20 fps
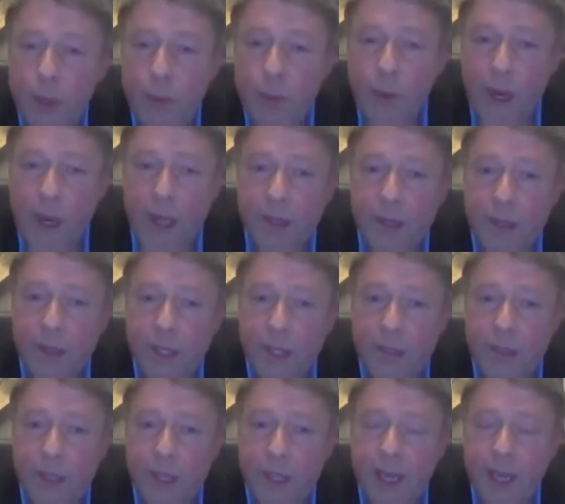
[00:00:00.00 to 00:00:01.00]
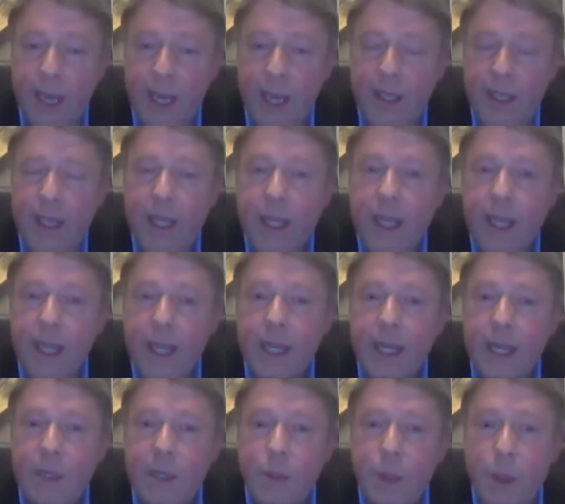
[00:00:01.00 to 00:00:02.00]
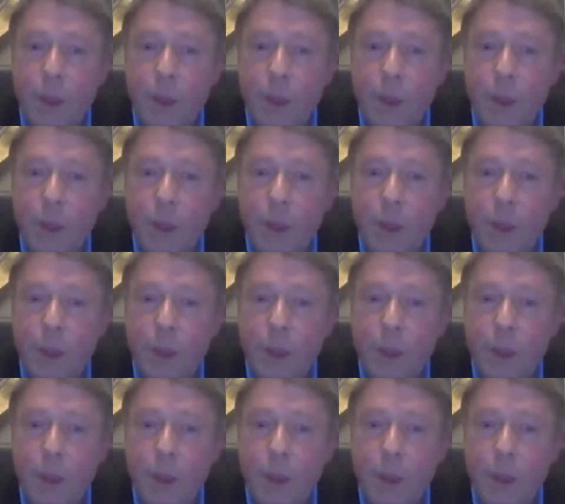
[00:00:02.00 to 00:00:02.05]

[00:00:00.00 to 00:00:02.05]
of wineries in hand, uh, we